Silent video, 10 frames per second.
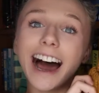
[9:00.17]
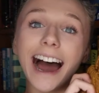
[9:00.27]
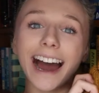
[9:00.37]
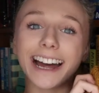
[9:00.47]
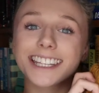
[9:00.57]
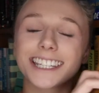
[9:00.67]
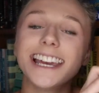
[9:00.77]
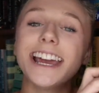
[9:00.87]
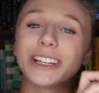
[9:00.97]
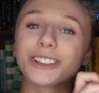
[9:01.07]
hat.
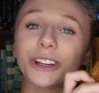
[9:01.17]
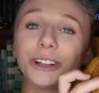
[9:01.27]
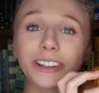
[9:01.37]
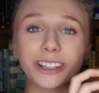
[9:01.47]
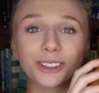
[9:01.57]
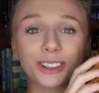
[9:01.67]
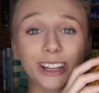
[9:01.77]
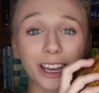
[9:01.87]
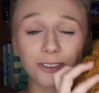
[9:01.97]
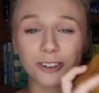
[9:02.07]
So this is
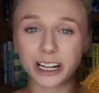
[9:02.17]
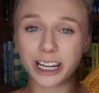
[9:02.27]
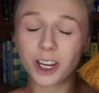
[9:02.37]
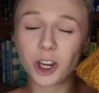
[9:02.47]
like a really